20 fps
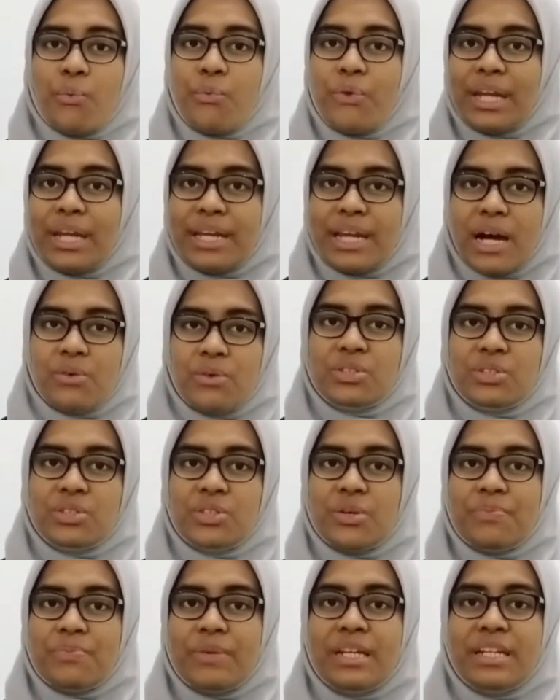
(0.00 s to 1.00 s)
without
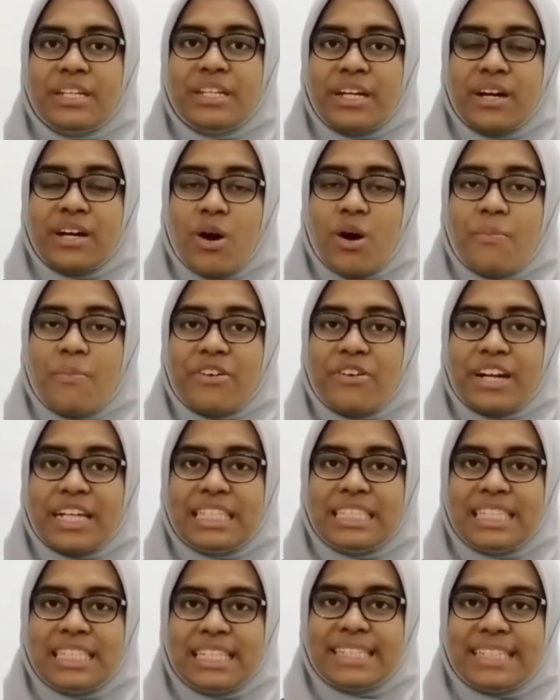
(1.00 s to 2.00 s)
stopping their
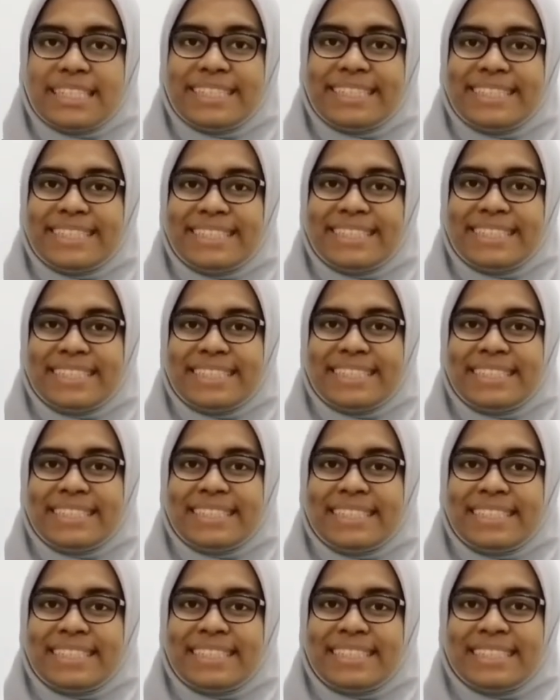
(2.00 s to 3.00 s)
operation.
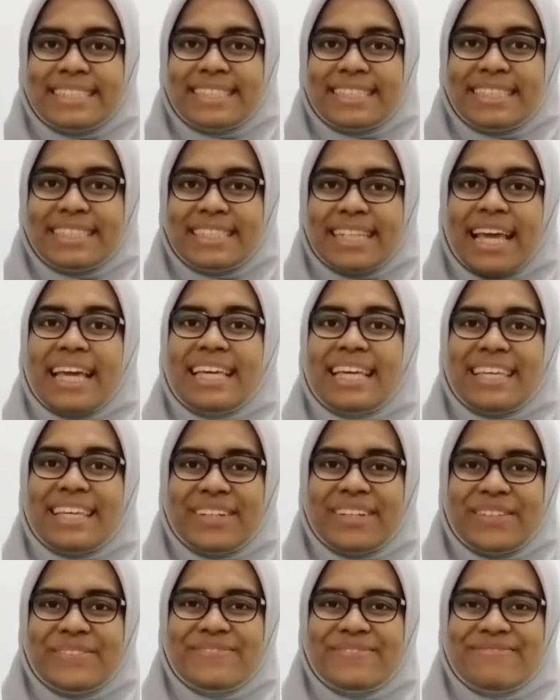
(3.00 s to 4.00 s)
Thank
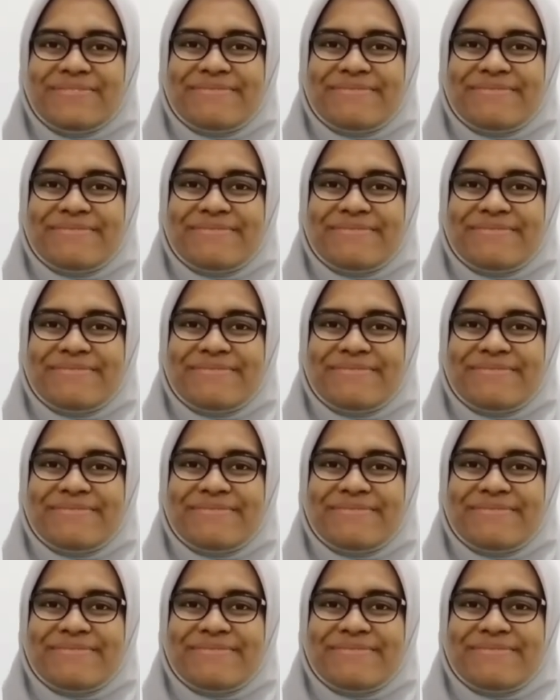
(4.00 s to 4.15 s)
you.